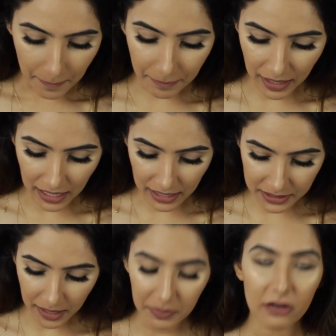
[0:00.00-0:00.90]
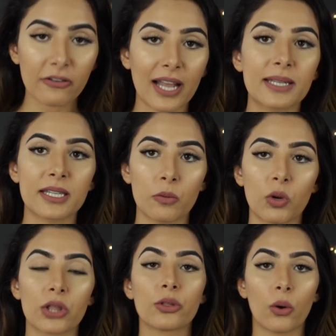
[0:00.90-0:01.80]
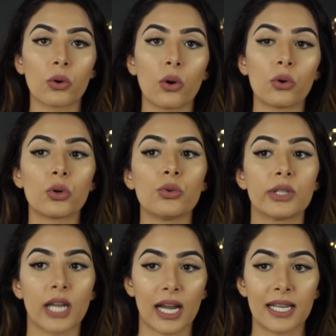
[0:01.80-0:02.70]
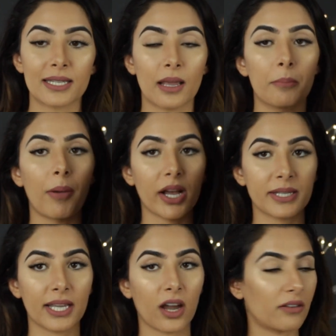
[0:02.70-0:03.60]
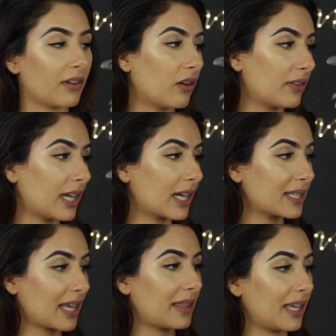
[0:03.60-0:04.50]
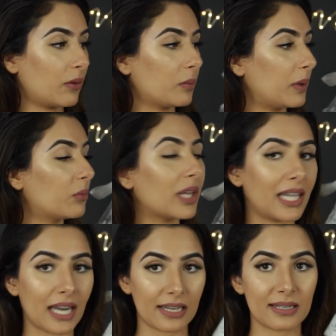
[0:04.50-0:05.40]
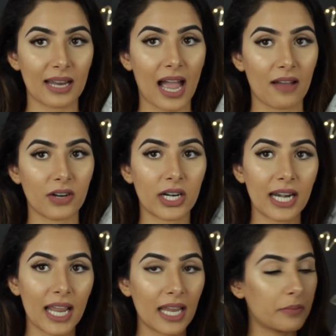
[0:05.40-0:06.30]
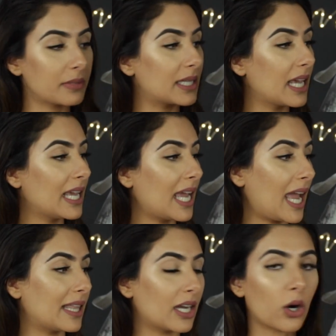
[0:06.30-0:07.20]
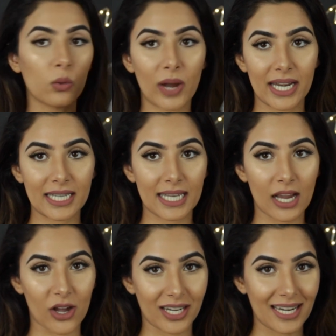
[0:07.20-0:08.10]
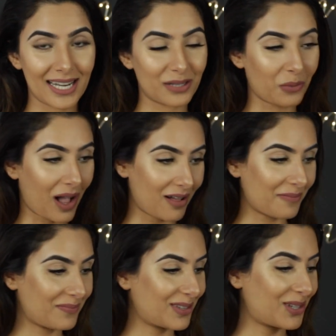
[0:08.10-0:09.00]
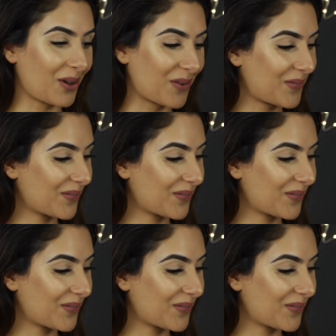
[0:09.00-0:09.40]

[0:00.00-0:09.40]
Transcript: but I'm gonna find someone local who does embossing on velvet because I think it would be really nice to have our names and then our wedding date on it as well. So